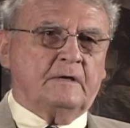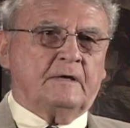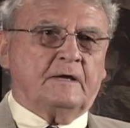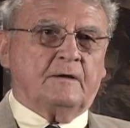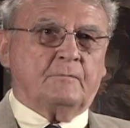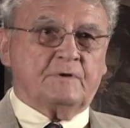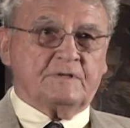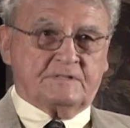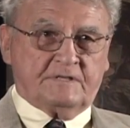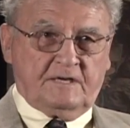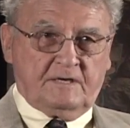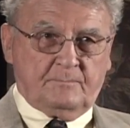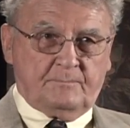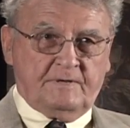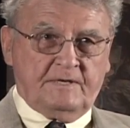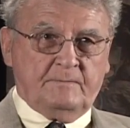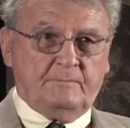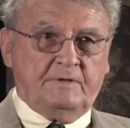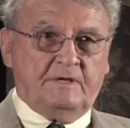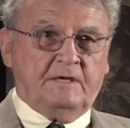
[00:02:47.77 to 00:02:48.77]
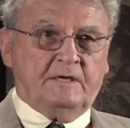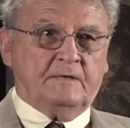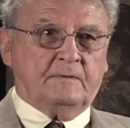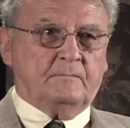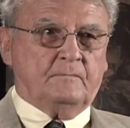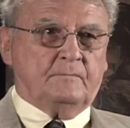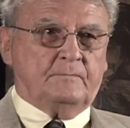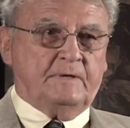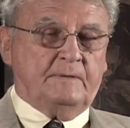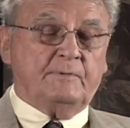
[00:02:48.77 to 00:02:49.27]
and we sent a
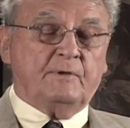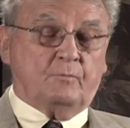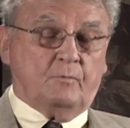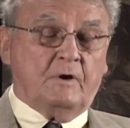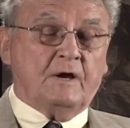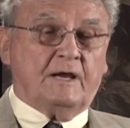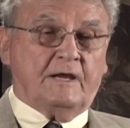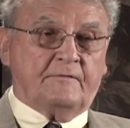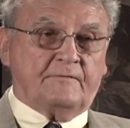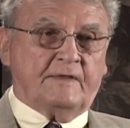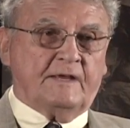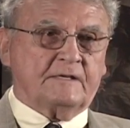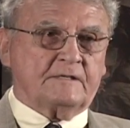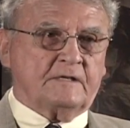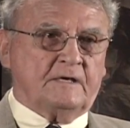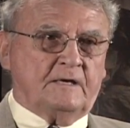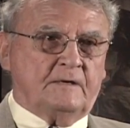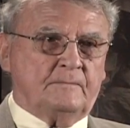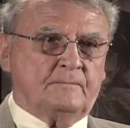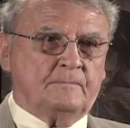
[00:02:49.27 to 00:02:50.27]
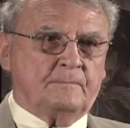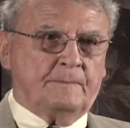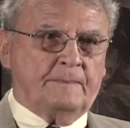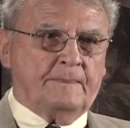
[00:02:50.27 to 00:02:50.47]
PBM PBY at that time